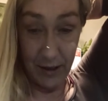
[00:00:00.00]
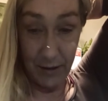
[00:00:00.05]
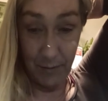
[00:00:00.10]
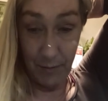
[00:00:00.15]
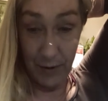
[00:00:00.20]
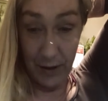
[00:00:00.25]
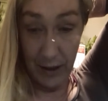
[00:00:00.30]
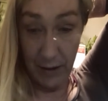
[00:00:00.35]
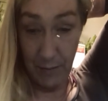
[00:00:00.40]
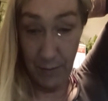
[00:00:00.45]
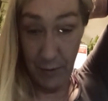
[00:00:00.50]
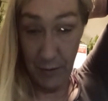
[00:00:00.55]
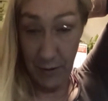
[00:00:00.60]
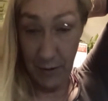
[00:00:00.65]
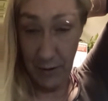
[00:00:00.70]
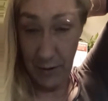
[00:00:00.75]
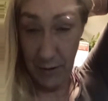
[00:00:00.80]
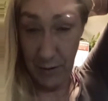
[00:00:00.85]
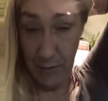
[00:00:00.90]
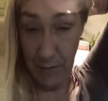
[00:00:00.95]

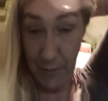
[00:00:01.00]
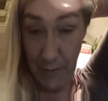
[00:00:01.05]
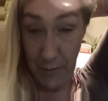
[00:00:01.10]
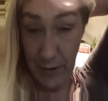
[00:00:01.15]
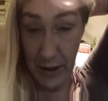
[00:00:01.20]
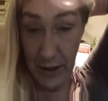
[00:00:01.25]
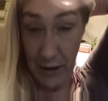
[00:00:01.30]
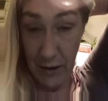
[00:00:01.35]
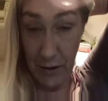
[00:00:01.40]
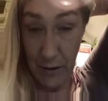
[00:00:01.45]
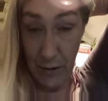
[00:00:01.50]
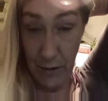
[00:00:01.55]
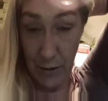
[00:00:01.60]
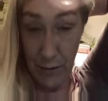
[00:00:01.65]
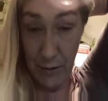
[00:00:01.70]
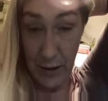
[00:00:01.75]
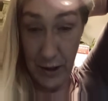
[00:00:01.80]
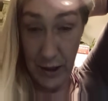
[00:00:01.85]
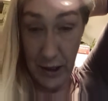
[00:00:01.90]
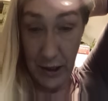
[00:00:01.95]
people, we are
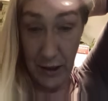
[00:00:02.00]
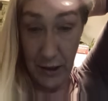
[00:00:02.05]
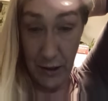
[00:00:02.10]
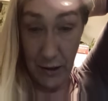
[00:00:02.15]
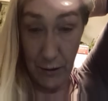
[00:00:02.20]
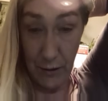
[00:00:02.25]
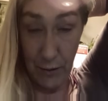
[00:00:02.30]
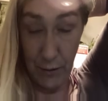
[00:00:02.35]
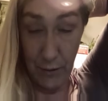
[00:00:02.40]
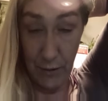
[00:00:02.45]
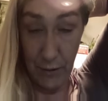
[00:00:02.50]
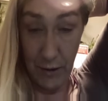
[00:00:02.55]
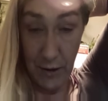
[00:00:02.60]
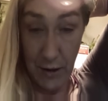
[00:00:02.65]
already know